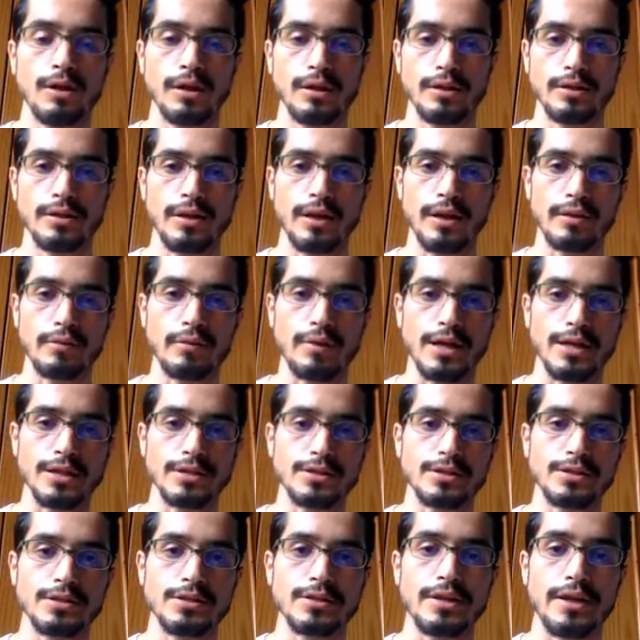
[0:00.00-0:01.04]
The address
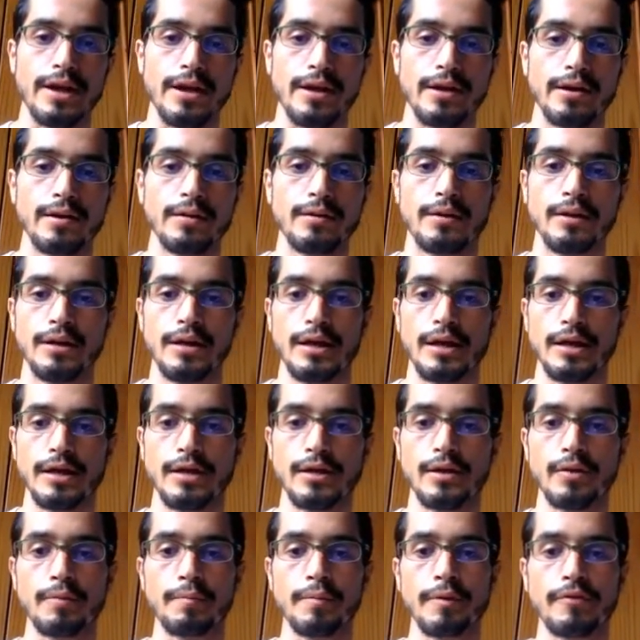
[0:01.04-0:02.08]
is there, and I
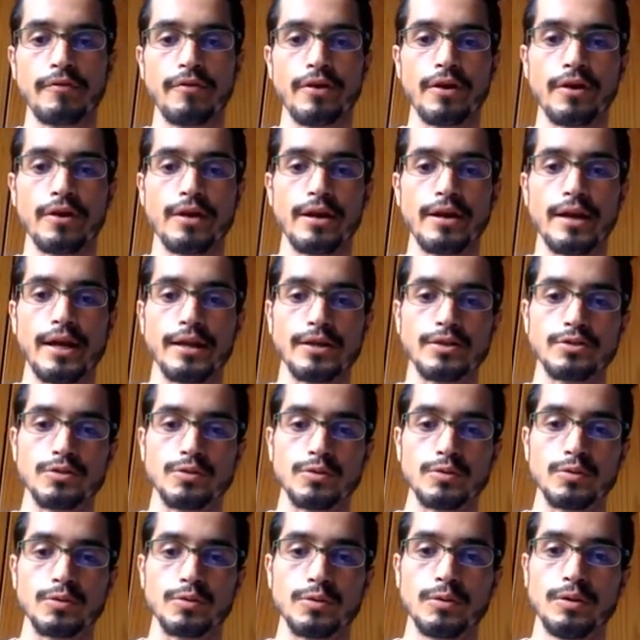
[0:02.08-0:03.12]
will be very glad
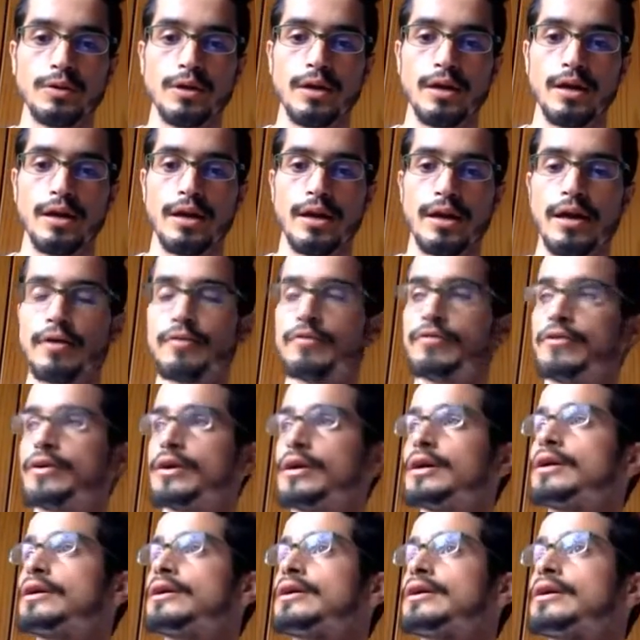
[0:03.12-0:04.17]
to have
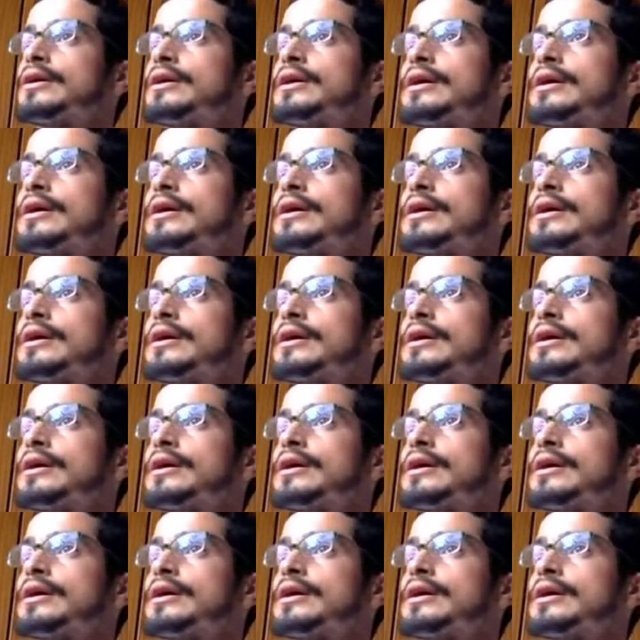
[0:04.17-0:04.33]
a